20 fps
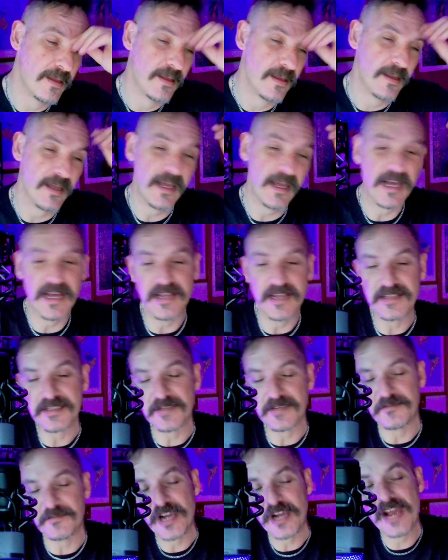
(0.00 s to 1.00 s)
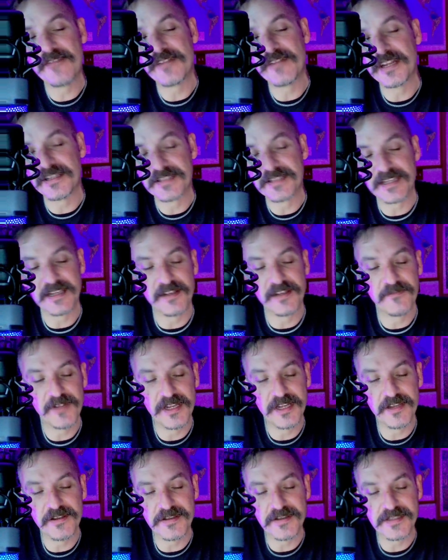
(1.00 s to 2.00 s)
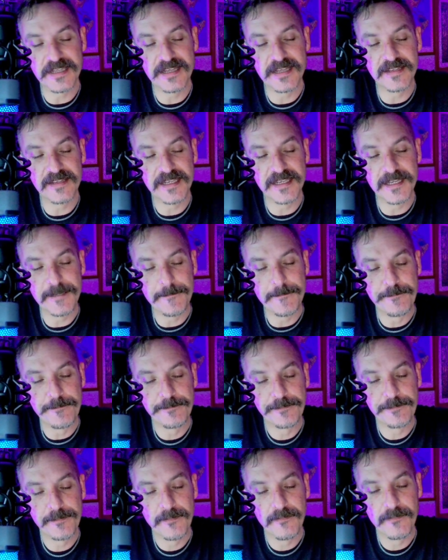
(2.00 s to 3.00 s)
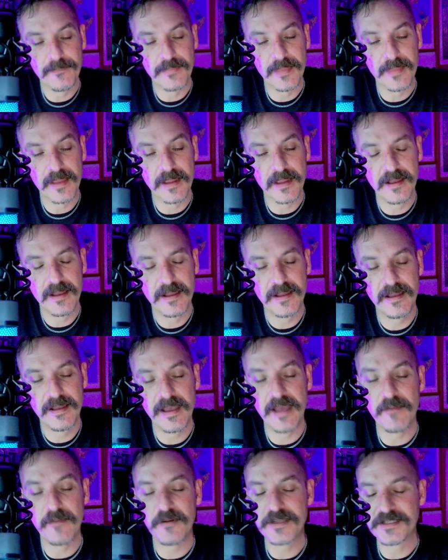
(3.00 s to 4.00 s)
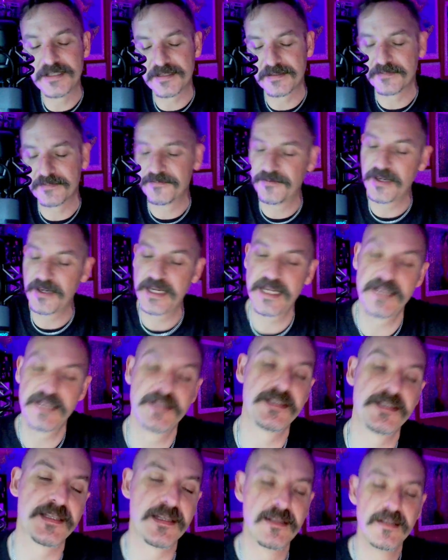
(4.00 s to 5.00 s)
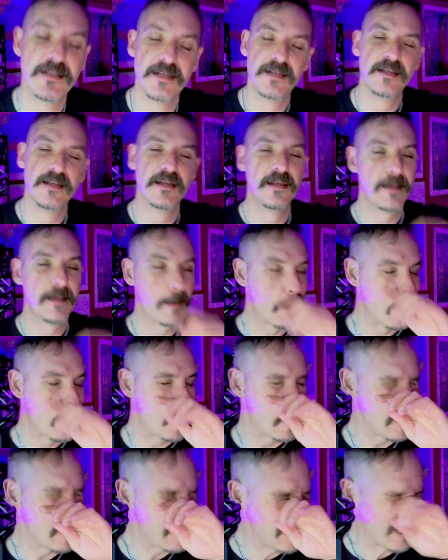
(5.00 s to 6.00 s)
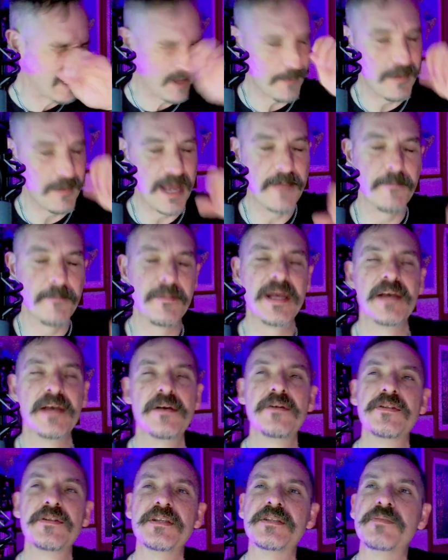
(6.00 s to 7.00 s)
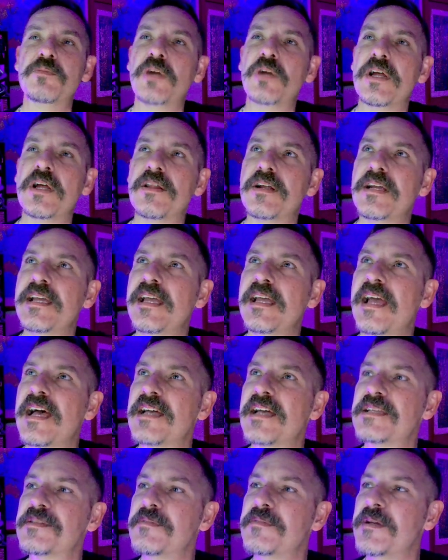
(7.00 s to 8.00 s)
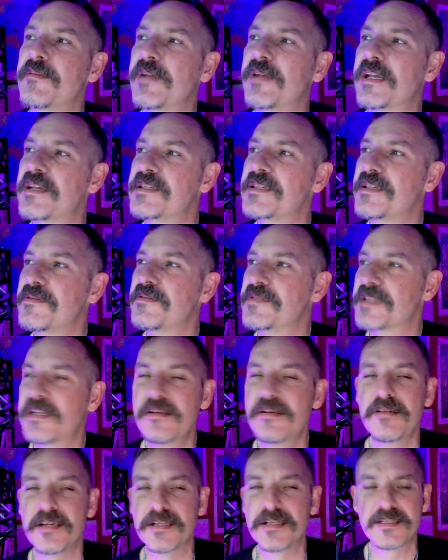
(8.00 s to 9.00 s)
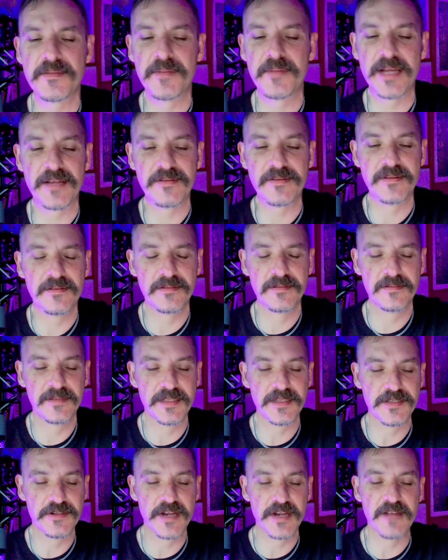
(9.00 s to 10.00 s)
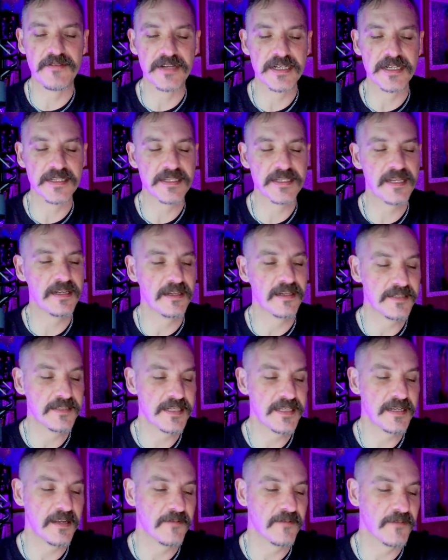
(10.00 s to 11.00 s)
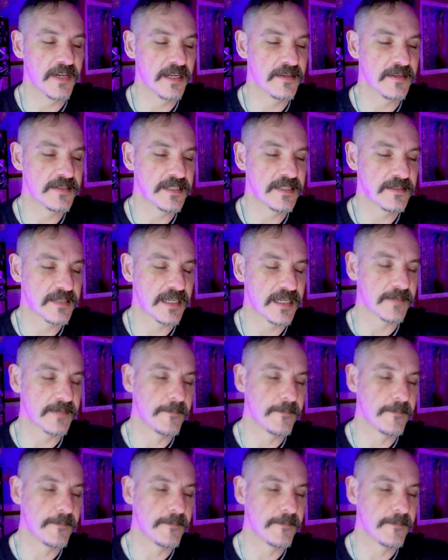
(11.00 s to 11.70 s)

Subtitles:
some driving and singing videos lately. And what's funny is my oldest brother, he asked me because he was curious about these driving and singing videos. He's like,